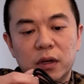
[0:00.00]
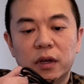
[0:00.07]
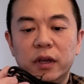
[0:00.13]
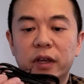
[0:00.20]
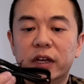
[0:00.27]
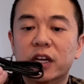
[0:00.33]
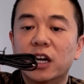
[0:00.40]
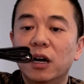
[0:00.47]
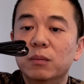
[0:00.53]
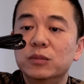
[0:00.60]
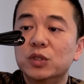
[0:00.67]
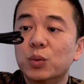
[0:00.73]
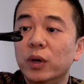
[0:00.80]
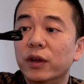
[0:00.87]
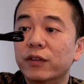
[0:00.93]
It
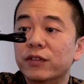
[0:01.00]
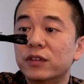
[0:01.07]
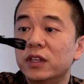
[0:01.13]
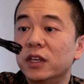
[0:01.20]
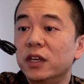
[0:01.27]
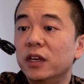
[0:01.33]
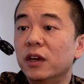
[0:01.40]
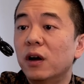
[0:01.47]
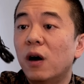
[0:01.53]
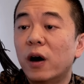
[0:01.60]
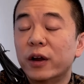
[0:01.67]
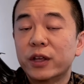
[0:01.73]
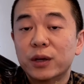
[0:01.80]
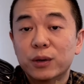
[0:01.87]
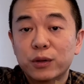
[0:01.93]
comes with the
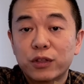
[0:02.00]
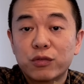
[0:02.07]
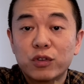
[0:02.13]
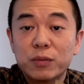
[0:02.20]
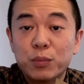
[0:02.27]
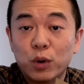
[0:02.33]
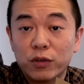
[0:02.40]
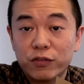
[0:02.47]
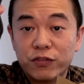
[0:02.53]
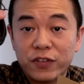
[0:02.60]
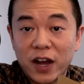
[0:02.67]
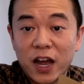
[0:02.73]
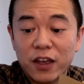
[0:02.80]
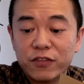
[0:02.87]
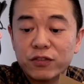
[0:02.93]
audio
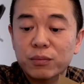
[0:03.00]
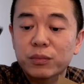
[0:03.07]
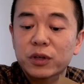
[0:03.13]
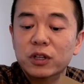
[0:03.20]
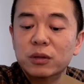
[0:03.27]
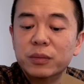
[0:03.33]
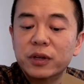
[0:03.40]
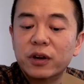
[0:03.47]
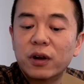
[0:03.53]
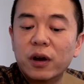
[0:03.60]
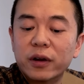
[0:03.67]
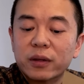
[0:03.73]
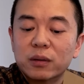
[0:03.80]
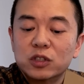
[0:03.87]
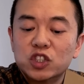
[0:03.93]
3.5 millimeter
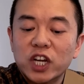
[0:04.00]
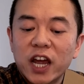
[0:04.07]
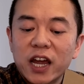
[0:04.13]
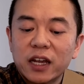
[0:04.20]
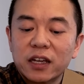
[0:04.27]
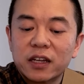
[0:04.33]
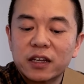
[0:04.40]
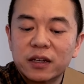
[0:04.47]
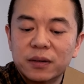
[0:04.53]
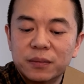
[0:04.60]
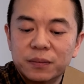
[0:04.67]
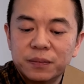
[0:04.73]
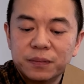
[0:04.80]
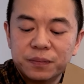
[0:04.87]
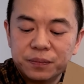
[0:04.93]
audio jack.
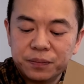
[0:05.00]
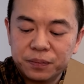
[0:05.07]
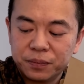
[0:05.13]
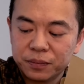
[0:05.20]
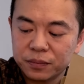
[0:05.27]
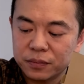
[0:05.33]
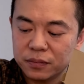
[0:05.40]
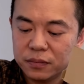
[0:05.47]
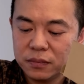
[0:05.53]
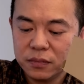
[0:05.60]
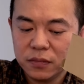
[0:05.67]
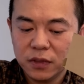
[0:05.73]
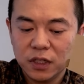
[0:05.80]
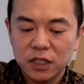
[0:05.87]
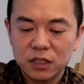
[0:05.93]

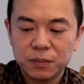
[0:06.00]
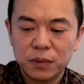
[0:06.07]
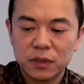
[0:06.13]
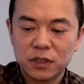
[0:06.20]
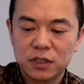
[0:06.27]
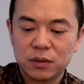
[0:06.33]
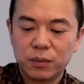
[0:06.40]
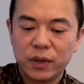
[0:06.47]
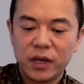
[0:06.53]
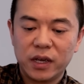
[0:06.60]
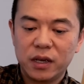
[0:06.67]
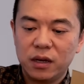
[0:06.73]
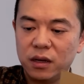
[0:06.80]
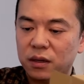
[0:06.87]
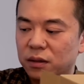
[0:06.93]
Let's put this away.